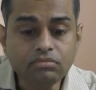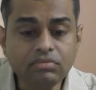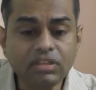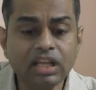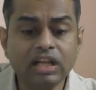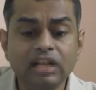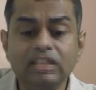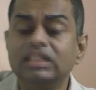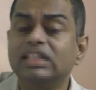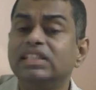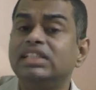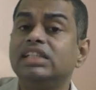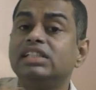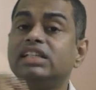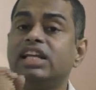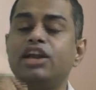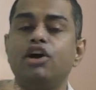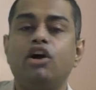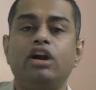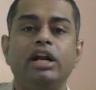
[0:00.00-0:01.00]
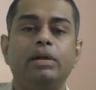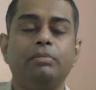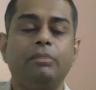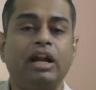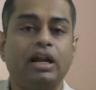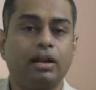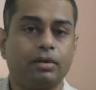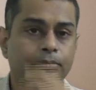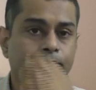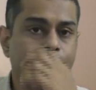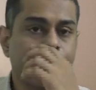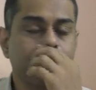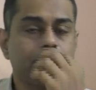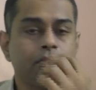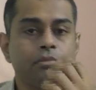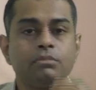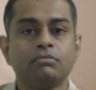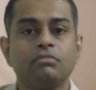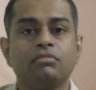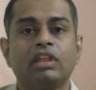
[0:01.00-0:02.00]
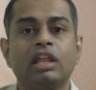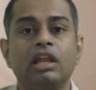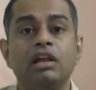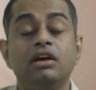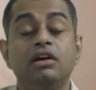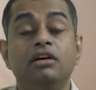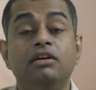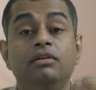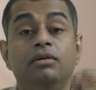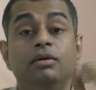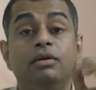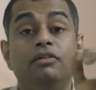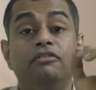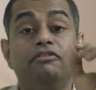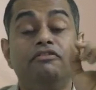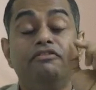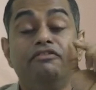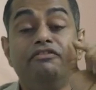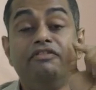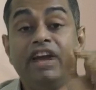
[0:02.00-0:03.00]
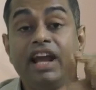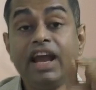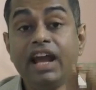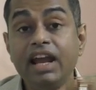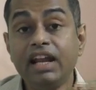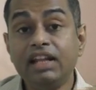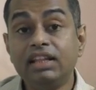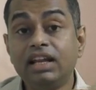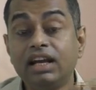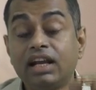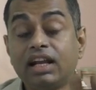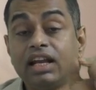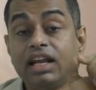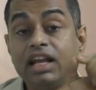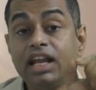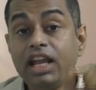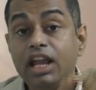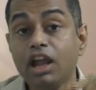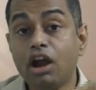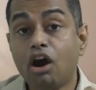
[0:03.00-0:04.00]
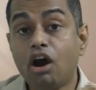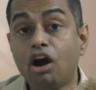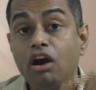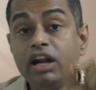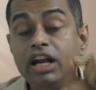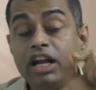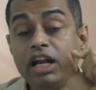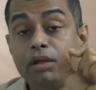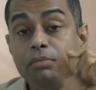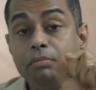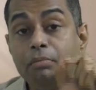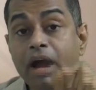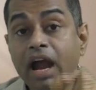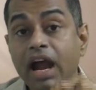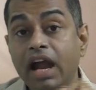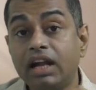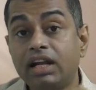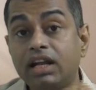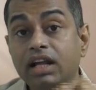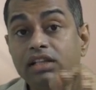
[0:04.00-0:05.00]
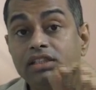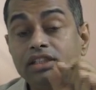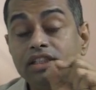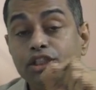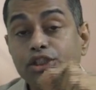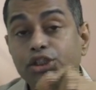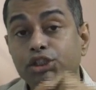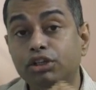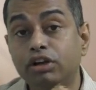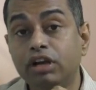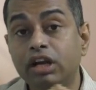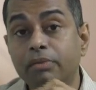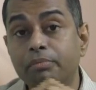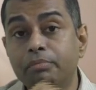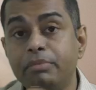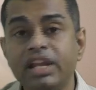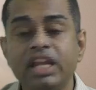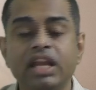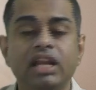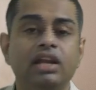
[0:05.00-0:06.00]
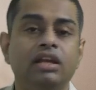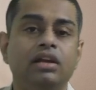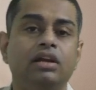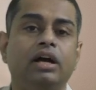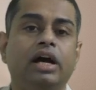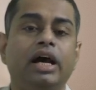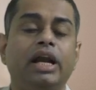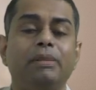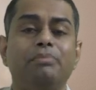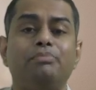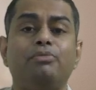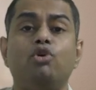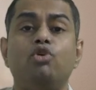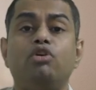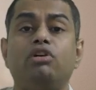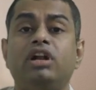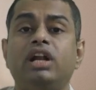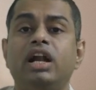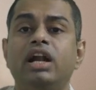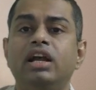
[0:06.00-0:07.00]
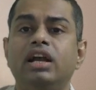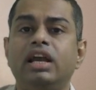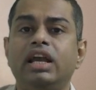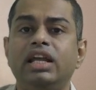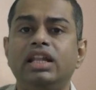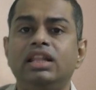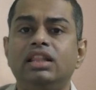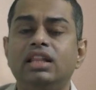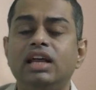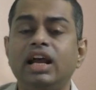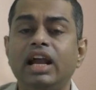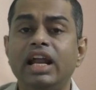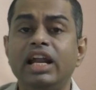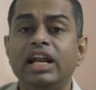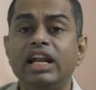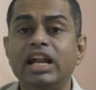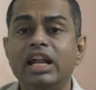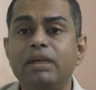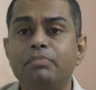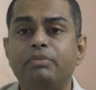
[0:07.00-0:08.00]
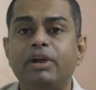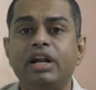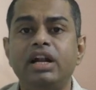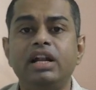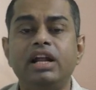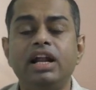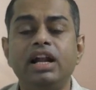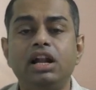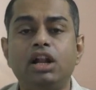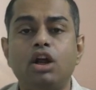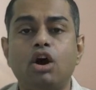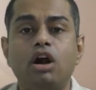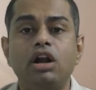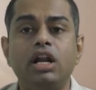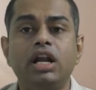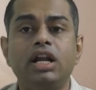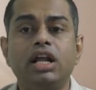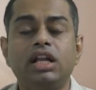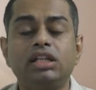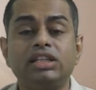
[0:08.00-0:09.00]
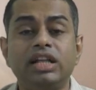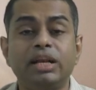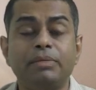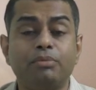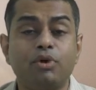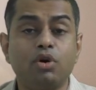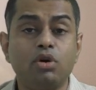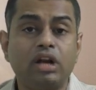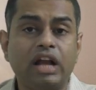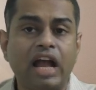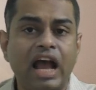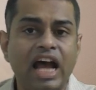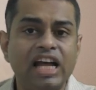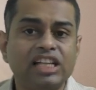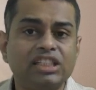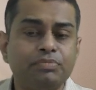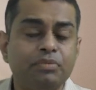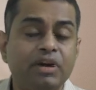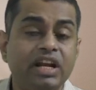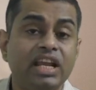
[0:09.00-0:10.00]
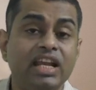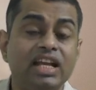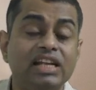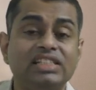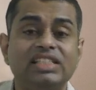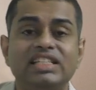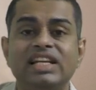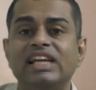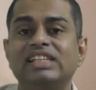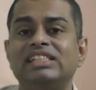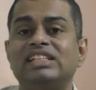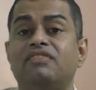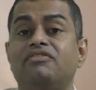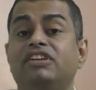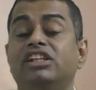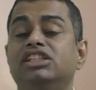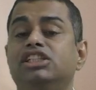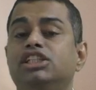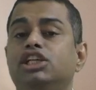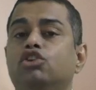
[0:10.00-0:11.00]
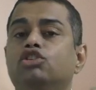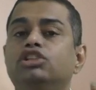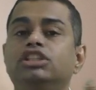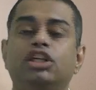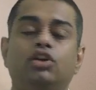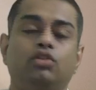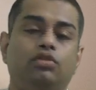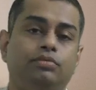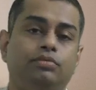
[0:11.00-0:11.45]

this is key audit matter where the key audit matters should be reported in the independent auditors report as per SA 700.